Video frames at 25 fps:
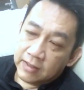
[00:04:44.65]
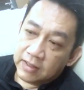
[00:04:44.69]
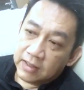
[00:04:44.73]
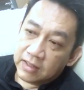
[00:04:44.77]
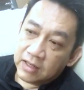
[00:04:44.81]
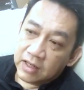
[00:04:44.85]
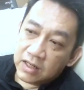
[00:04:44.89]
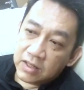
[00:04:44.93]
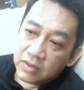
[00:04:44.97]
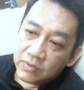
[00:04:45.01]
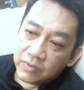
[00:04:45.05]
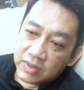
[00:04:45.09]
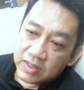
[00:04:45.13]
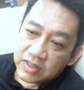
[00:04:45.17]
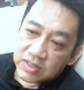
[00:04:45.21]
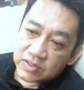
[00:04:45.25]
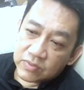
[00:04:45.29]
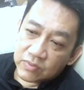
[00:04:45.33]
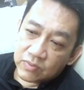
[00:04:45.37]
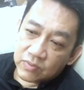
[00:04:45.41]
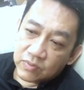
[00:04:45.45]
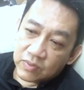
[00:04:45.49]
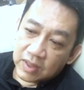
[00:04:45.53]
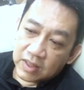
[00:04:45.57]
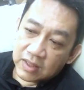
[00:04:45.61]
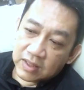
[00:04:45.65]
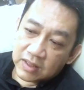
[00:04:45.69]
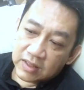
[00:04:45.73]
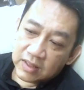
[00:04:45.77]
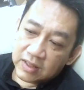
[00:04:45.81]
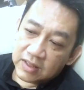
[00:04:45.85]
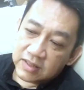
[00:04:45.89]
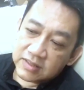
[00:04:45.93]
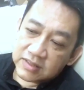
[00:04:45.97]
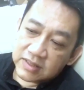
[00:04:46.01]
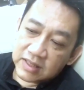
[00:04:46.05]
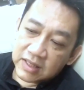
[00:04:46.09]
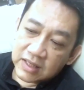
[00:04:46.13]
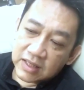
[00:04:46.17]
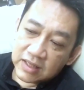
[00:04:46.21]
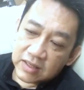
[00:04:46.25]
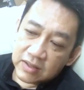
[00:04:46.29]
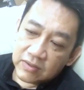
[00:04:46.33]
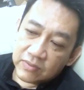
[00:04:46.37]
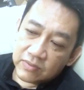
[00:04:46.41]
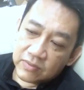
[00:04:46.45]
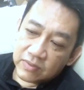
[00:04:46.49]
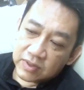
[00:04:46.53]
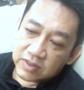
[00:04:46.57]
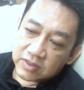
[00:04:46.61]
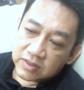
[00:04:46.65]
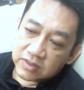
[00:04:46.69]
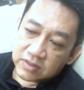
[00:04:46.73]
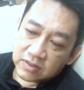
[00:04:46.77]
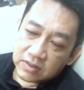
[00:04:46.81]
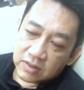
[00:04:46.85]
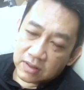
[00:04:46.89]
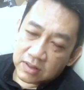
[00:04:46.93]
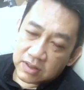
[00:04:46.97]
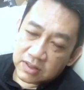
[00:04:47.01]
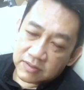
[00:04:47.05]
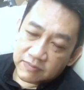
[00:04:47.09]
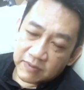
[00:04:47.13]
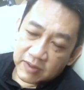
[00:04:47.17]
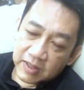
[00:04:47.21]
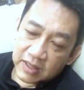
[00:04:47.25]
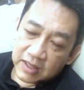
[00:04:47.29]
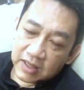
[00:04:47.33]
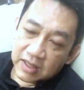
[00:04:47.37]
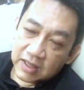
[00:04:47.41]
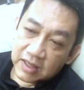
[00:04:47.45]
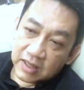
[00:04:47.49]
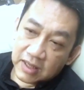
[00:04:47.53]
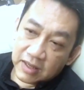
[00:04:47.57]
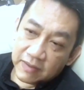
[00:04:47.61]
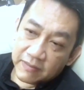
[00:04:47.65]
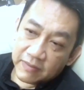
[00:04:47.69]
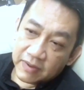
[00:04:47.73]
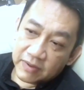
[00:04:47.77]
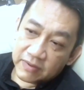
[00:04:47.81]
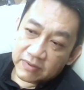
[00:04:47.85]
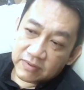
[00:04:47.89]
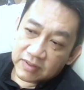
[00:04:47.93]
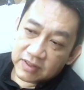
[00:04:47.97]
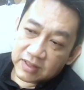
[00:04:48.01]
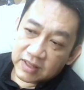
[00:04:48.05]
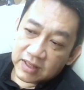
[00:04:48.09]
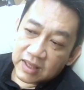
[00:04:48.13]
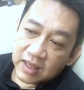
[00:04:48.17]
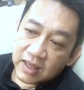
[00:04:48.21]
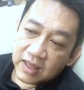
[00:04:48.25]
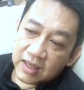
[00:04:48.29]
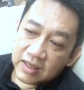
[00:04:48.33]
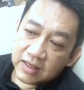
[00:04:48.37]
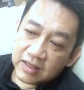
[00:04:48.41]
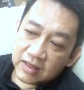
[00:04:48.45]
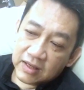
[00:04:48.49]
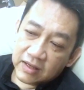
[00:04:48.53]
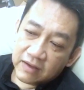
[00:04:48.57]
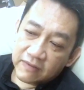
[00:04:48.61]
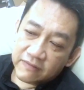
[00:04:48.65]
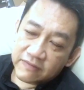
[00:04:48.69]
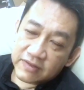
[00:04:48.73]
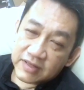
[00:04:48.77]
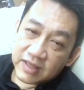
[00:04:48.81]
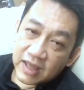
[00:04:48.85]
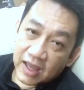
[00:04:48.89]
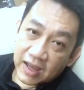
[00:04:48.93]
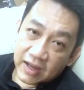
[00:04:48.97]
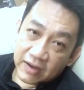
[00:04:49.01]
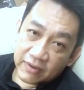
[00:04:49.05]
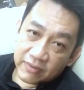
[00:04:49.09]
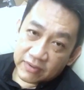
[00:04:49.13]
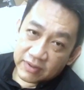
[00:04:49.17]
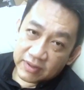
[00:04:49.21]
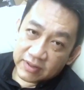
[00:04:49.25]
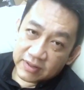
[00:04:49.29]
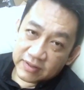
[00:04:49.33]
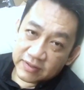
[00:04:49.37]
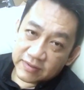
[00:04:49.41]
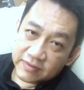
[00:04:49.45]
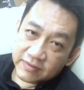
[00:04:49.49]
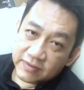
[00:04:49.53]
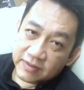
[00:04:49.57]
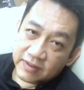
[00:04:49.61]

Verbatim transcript: In other words, when Ezekiel was speaking about the king of Tyre,